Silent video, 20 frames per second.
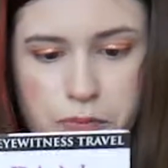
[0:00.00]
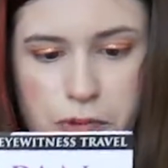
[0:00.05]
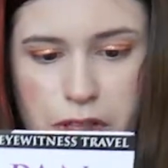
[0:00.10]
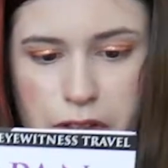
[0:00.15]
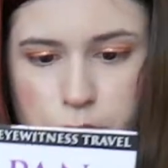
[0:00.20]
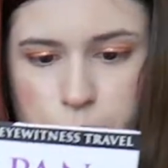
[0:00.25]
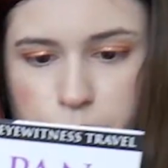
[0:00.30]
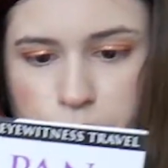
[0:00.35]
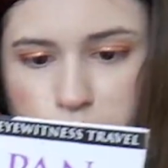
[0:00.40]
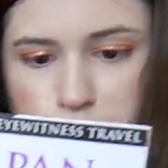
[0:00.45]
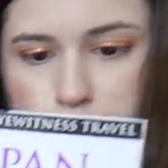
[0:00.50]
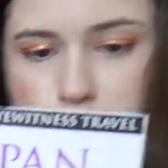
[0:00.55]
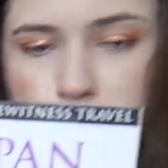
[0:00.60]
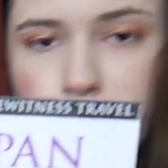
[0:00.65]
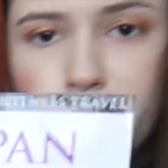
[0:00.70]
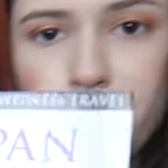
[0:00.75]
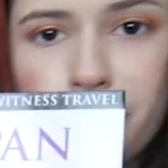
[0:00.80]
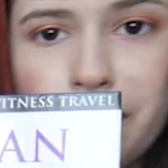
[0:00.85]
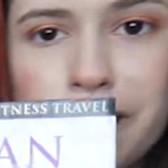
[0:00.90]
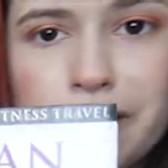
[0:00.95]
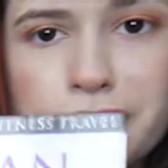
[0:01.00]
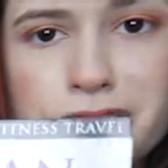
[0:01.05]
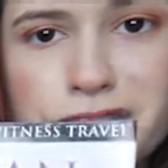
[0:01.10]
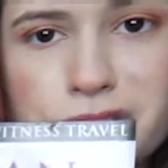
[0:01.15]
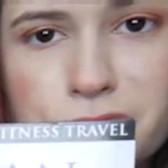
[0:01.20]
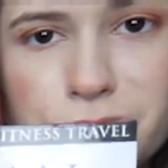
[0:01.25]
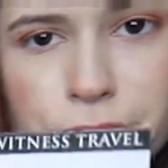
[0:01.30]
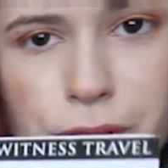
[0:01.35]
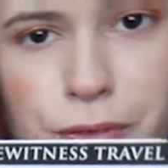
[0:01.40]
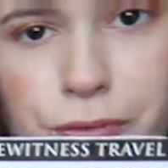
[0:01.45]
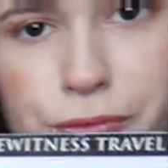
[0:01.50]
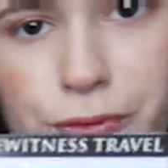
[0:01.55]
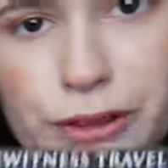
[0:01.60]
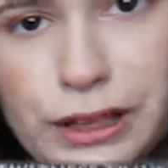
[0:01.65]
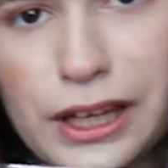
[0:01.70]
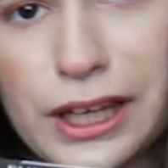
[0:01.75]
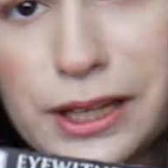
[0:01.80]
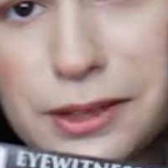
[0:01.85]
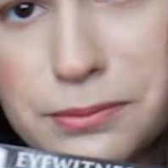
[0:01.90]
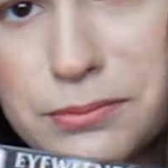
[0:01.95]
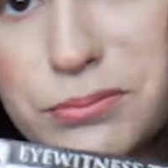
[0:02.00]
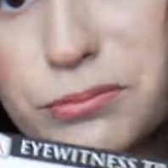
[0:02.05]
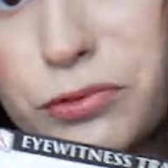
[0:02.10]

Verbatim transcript: is filled with all kinds of stuff, again,